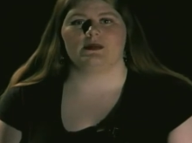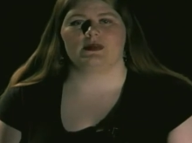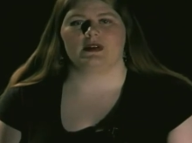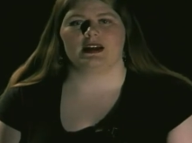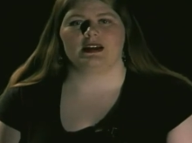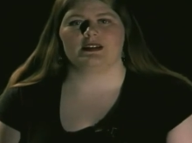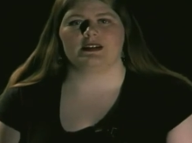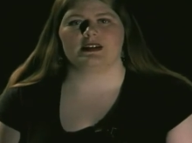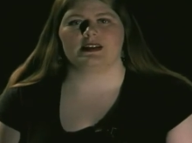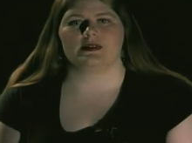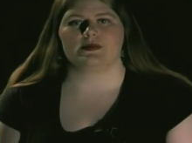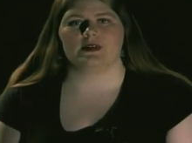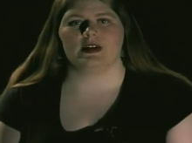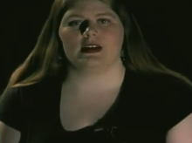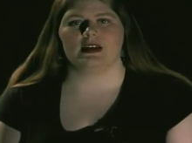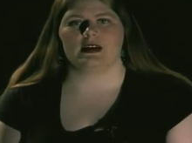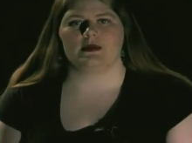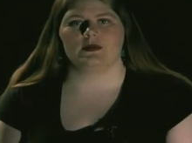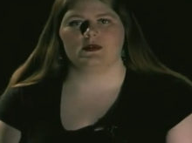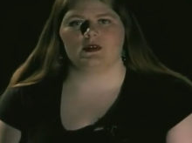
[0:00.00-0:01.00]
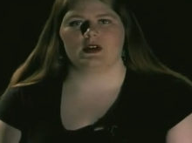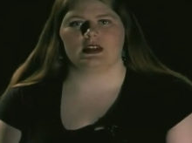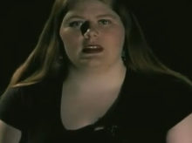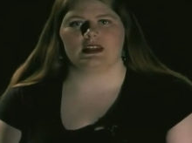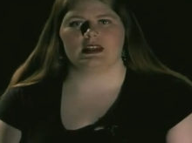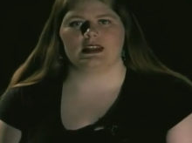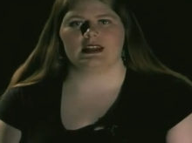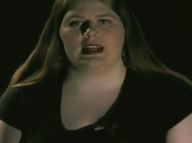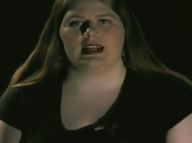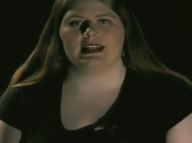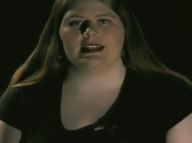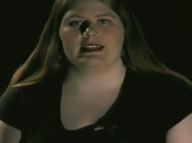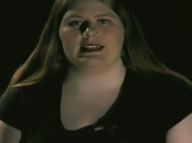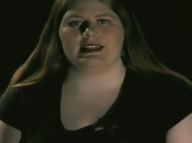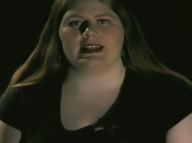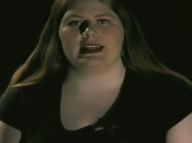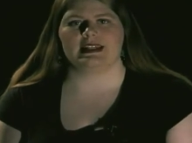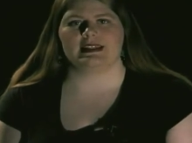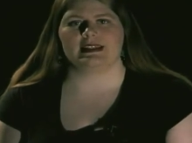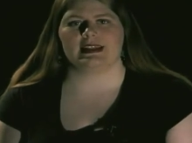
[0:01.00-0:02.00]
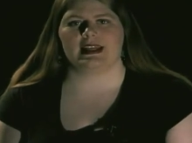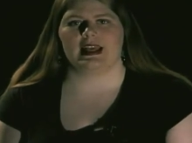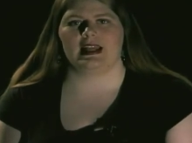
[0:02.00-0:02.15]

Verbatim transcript: branches sprang up throughout the United States